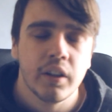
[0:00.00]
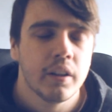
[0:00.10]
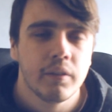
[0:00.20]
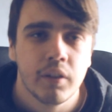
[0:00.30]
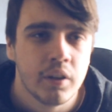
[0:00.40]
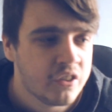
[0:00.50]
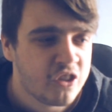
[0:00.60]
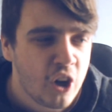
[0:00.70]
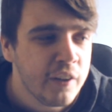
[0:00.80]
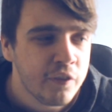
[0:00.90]
to
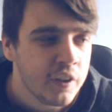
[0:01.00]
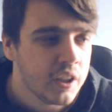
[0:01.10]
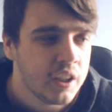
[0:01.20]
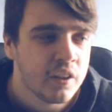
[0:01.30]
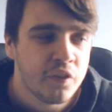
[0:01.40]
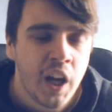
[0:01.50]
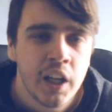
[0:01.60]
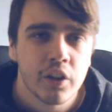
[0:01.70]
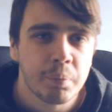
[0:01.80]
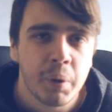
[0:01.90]
strengthen in
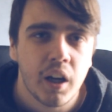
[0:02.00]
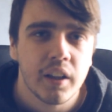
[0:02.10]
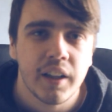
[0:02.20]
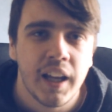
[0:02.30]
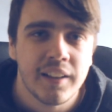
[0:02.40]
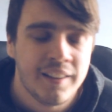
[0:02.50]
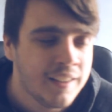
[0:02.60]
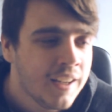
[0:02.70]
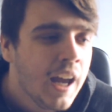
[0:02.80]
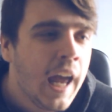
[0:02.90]
defence, but
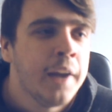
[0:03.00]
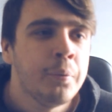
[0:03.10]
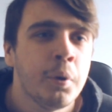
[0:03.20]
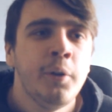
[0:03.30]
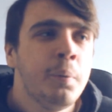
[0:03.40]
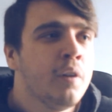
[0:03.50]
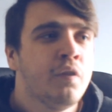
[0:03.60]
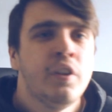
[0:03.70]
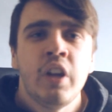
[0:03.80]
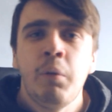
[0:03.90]
Ed
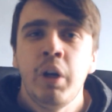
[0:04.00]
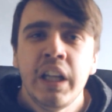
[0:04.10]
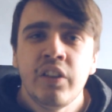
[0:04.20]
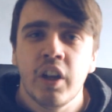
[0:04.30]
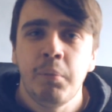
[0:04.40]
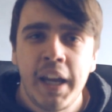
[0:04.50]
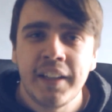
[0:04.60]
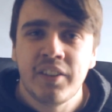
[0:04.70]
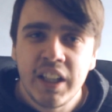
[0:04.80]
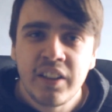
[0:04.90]
Woodward, for some reason,
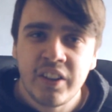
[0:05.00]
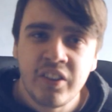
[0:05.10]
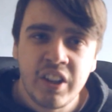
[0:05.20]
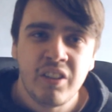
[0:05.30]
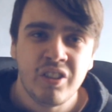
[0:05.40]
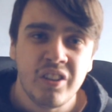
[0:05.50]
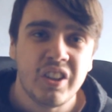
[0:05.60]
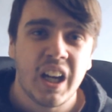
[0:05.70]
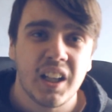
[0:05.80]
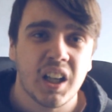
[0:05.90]
makes these
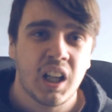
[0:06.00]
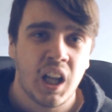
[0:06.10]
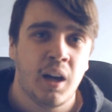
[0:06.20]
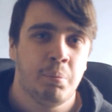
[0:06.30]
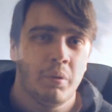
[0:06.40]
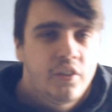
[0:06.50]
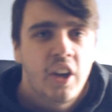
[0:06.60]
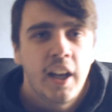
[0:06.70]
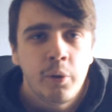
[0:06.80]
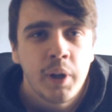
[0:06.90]
decisions at the club. It
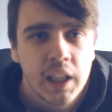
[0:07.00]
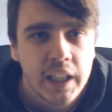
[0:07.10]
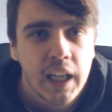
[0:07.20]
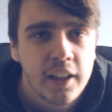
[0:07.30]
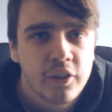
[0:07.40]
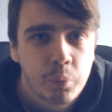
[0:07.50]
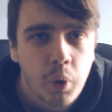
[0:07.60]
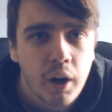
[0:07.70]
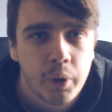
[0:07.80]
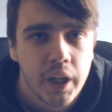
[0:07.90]
genuinely is
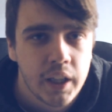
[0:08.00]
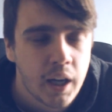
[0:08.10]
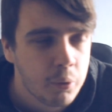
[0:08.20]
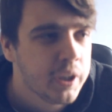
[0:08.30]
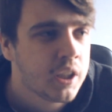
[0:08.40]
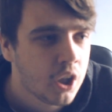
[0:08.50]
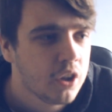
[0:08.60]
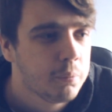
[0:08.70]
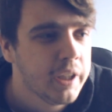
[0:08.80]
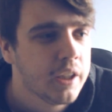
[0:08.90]
worrying that we
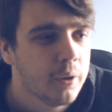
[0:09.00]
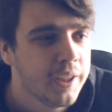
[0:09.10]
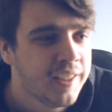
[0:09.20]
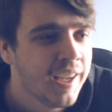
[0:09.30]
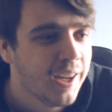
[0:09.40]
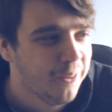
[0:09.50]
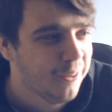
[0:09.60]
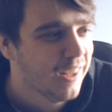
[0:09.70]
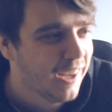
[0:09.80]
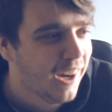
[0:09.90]
could be going
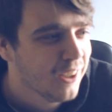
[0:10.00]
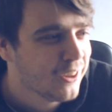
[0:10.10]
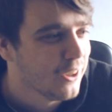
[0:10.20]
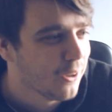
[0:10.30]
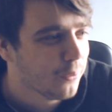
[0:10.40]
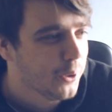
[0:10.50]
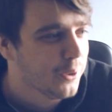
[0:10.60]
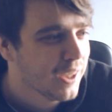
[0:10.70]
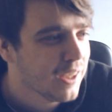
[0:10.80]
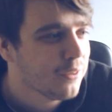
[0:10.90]
down the Arsenal
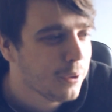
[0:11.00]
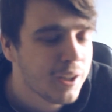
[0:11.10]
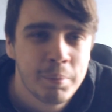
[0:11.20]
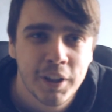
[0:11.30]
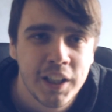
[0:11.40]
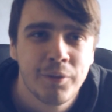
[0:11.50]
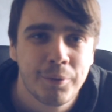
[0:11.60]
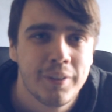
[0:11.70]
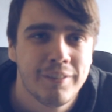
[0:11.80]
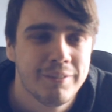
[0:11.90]
route, and that's what I
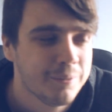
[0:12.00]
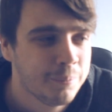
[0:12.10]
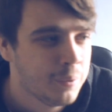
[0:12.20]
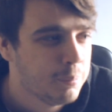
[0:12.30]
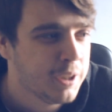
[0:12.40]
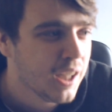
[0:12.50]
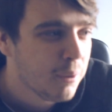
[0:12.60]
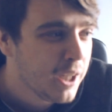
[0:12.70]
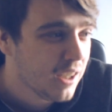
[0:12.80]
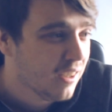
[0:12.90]
believe we're
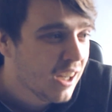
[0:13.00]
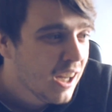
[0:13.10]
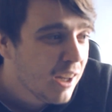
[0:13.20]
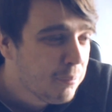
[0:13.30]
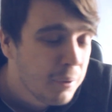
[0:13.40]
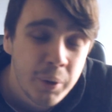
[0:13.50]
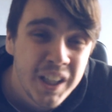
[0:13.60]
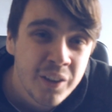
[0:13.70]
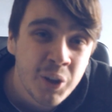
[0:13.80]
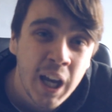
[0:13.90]
becoming. If
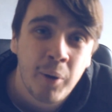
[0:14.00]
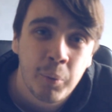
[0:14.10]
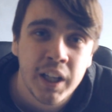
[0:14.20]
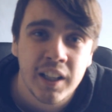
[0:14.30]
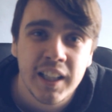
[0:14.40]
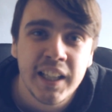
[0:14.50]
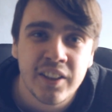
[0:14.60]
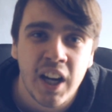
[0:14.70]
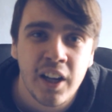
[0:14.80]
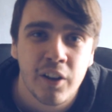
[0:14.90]
Mourinho can't win a
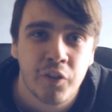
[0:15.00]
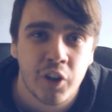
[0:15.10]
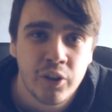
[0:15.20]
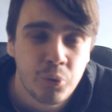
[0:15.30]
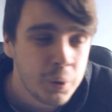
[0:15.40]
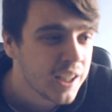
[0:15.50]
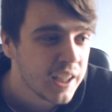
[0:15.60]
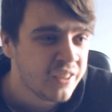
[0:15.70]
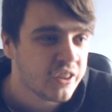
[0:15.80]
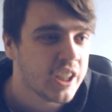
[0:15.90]
league title for us,
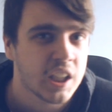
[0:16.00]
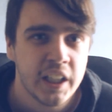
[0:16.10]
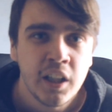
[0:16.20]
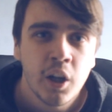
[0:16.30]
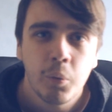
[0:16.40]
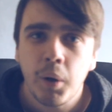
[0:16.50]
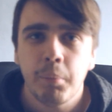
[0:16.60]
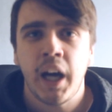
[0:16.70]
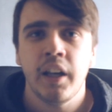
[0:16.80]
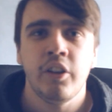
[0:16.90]
realistically, what
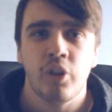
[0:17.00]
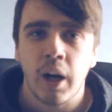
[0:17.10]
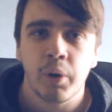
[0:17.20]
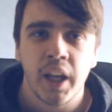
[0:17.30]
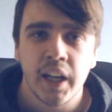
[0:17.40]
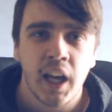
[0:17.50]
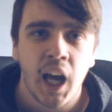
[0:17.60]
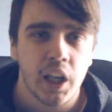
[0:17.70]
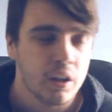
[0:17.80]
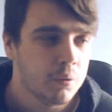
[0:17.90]
manager out there
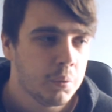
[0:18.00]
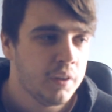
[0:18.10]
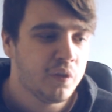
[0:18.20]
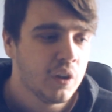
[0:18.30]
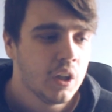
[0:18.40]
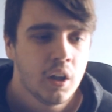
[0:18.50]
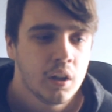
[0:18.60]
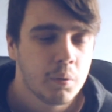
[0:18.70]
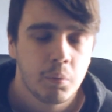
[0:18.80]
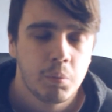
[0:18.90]
can? With
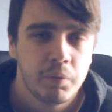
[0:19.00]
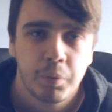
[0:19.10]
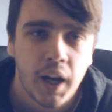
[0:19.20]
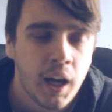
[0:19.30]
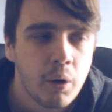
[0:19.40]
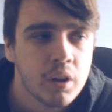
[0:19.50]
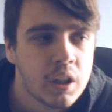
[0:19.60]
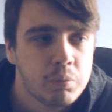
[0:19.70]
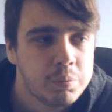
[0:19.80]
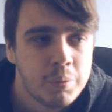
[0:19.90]
how
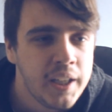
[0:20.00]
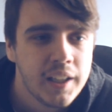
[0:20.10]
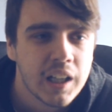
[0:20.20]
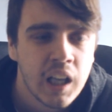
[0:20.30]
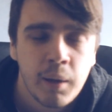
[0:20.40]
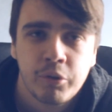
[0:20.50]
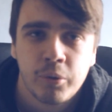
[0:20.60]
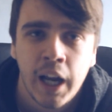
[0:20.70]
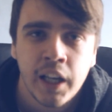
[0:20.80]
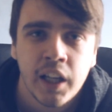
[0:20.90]
the way the
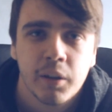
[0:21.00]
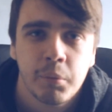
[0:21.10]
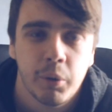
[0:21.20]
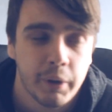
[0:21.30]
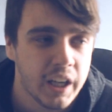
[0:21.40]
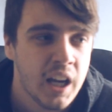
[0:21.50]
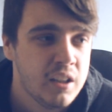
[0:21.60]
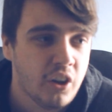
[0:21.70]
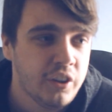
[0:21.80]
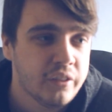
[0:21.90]
club's ran at the moment, I
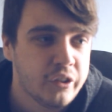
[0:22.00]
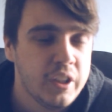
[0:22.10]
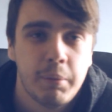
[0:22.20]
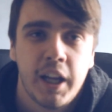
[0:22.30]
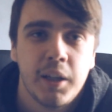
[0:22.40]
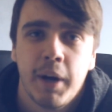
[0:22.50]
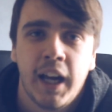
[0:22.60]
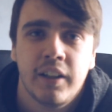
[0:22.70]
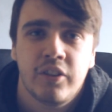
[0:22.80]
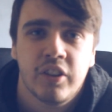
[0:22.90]
don't see many
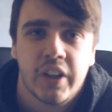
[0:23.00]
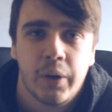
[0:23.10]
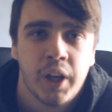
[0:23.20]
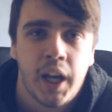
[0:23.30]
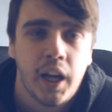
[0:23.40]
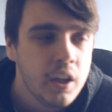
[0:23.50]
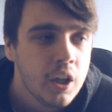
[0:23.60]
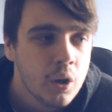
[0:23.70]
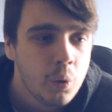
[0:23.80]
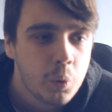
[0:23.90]
managers out there
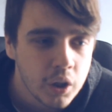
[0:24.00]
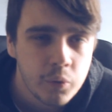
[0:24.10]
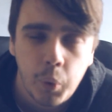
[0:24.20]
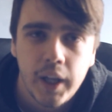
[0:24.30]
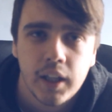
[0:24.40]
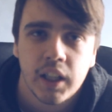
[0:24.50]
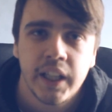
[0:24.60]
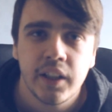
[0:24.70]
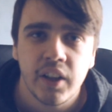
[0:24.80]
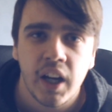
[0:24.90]
who could win a
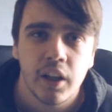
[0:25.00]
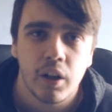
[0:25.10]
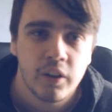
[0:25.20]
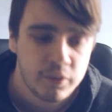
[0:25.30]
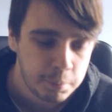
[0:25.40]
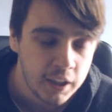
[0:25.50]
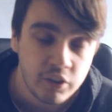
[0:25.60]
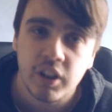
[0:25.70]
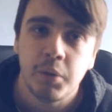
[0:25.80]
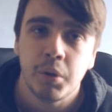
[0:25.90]
league title,
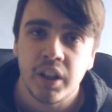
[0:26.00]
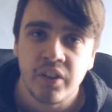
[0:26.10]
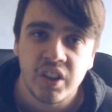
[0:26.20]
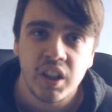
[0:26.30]
especially with this